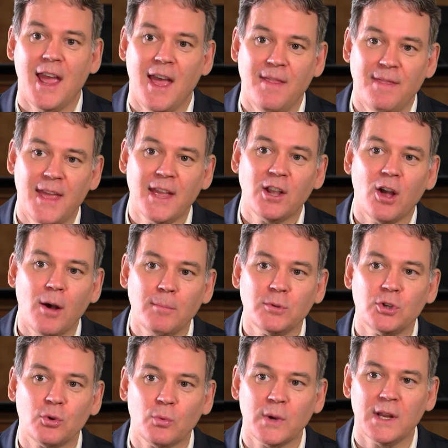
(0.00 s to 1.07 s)
and they
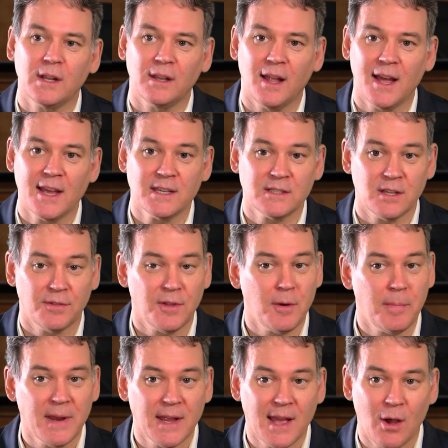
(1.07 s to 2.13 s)
come to realize that
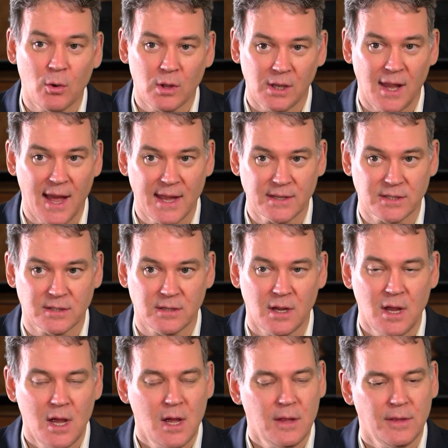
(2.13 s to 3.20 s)
they're being outclassed.